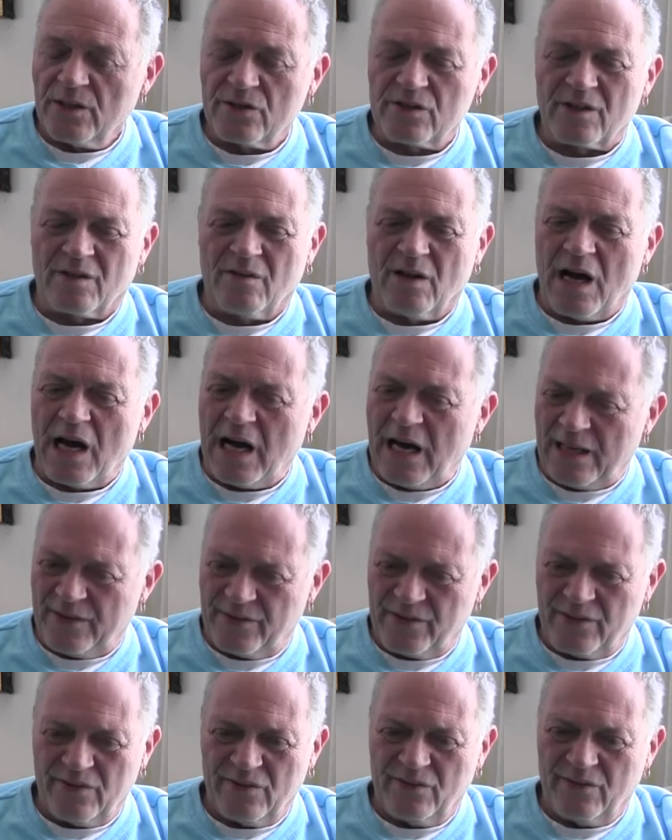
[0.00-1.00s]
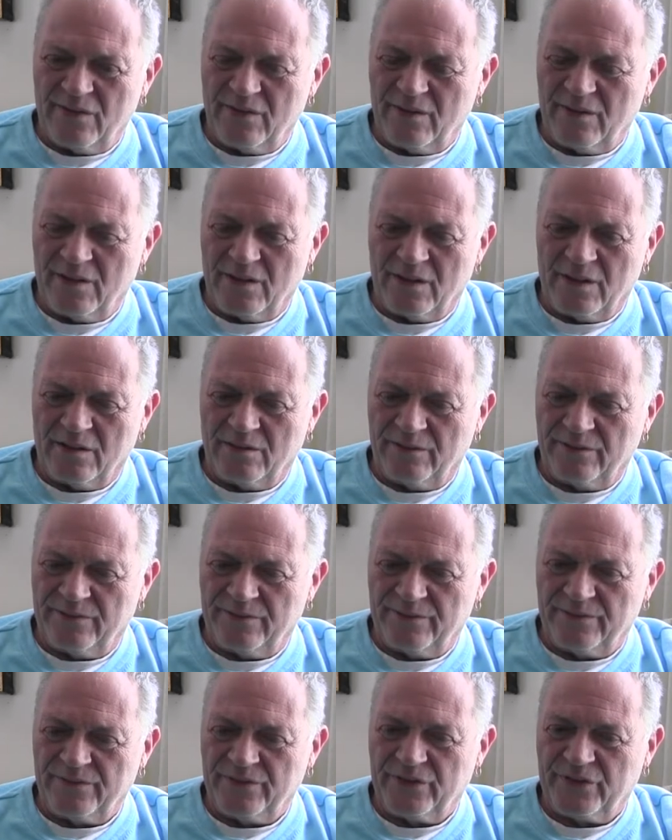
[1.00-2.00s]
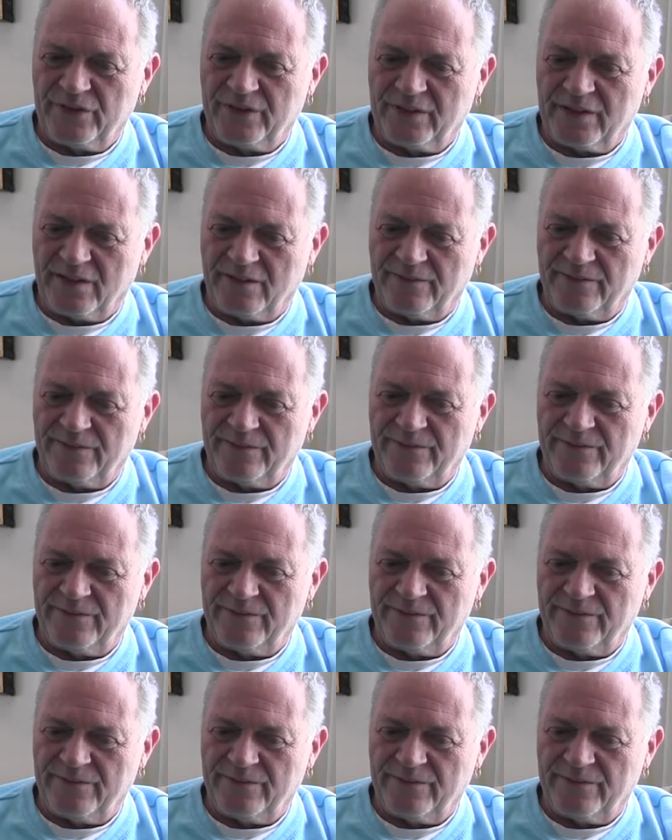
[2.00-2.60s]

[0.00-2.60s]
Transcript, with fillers: There's a lot of stuff